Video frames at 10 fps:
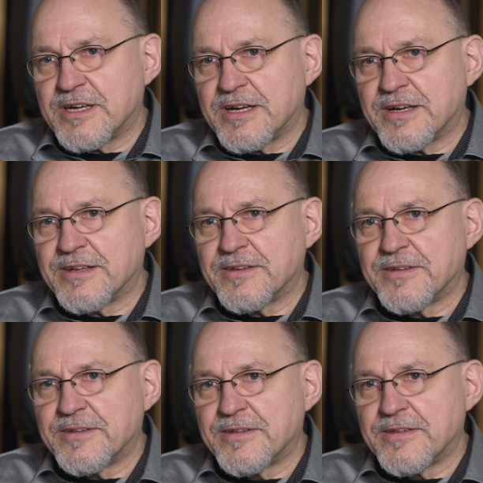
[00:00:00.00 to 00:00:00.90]

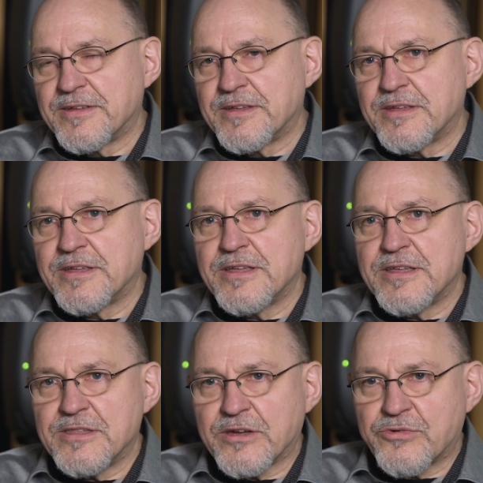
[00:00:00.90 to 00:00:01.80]

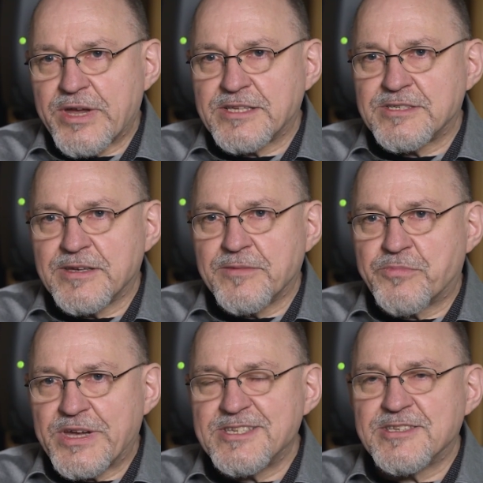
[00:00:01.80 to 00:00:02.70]
the correct
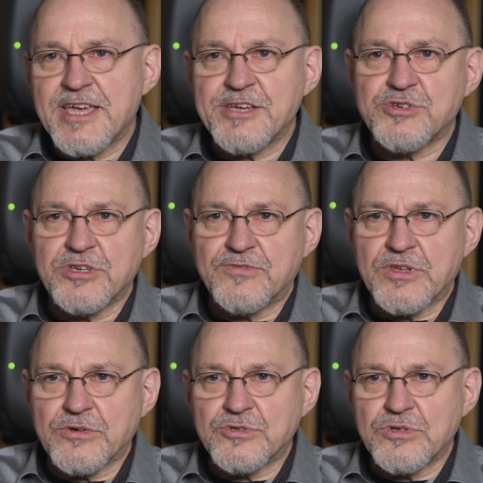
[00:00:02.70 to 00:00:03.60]
presentation of
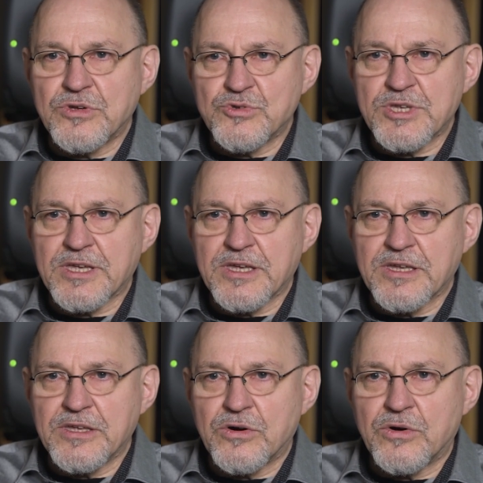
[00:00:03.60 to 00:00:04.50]
those using
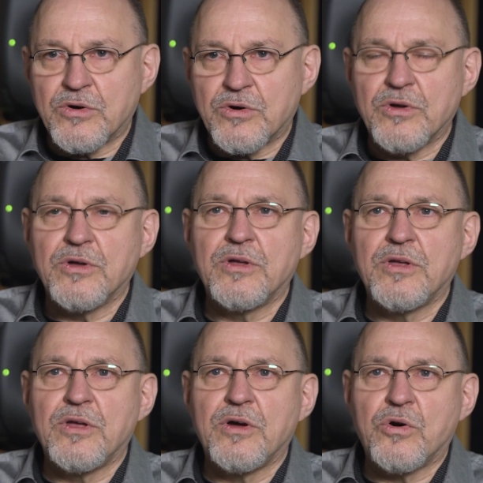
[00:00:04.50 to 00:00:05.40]
your
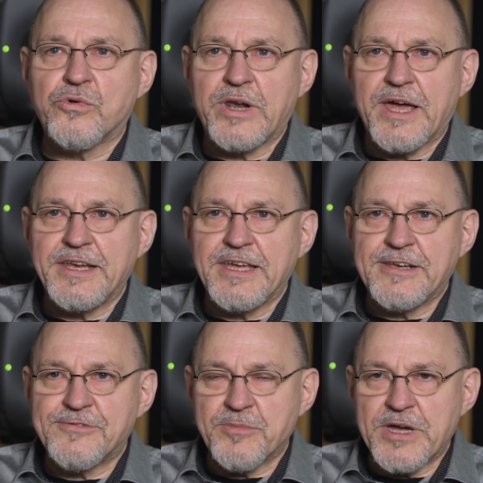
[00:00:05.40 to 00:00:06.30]
Aural ID
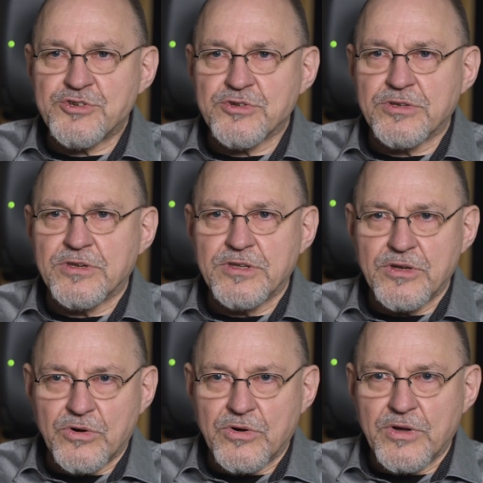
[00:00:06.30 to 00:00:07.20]
information,
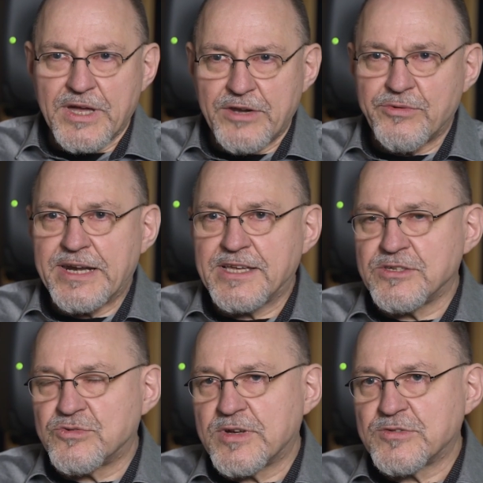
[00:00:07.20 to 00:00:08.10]
your
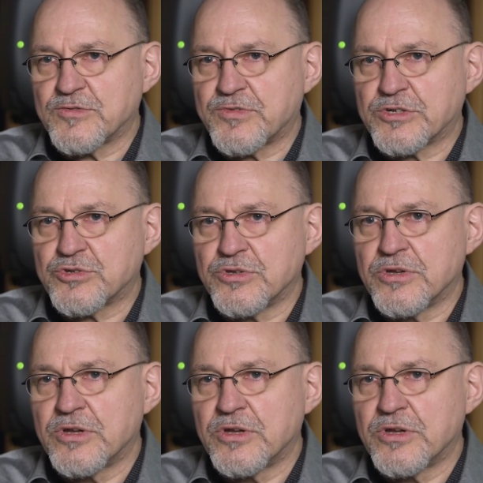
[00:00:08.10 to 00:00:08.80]
head-related transfer function,